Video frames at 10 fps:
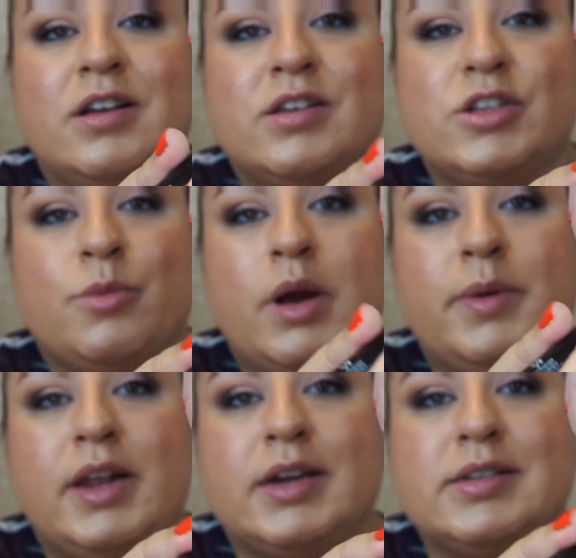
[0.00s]
So you're
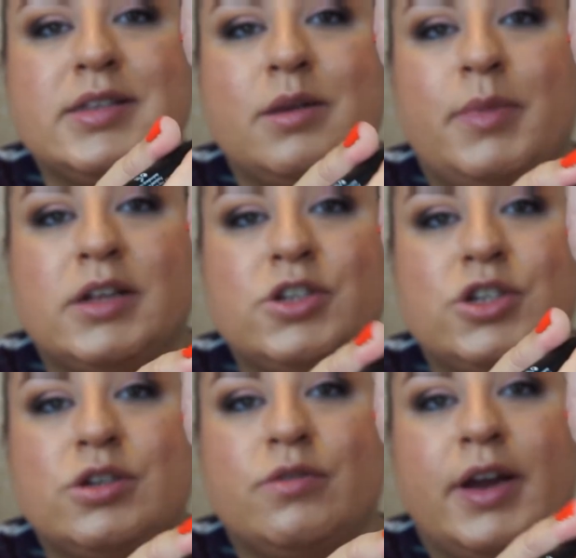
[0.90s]
probably not going to see
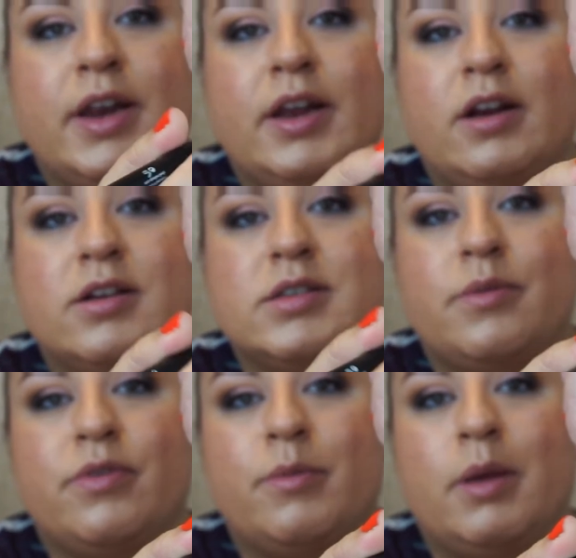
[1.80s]
much right here
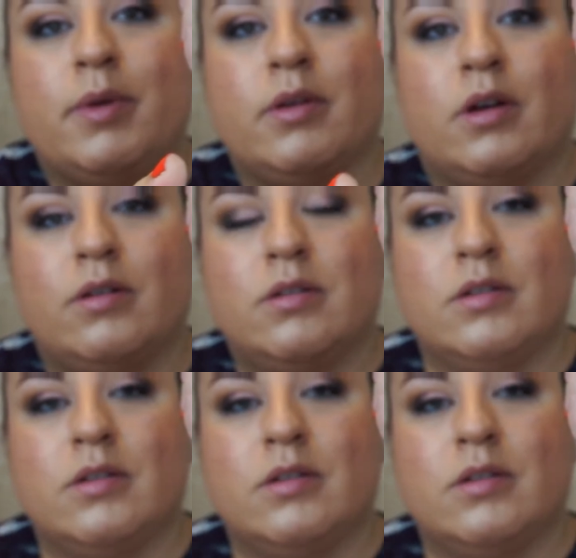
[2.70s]
except for maybe, oh,